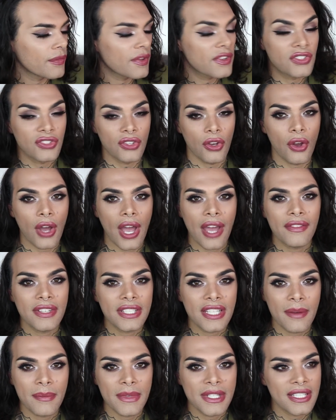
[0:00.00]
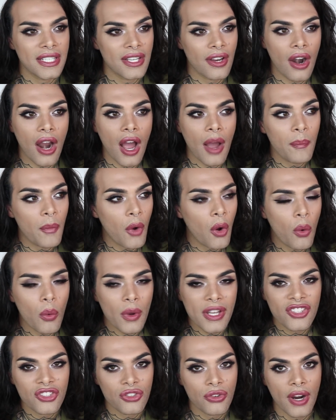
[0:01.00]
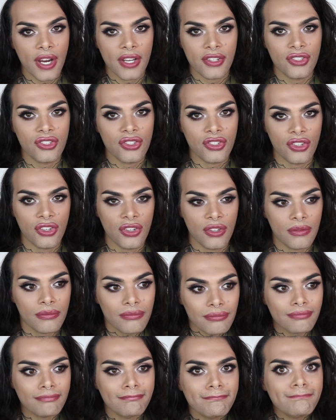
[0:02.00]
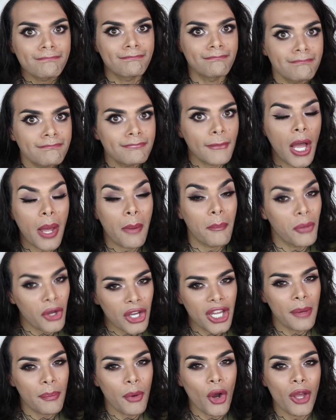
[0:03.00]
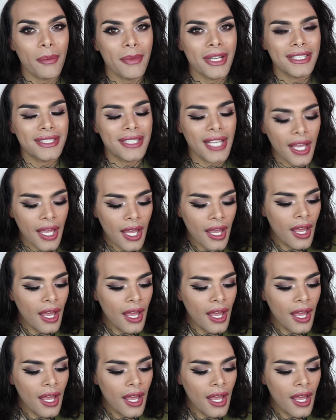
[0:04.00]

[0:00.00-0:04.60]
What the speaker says: so every time he's here I'm always trying to book an appointment.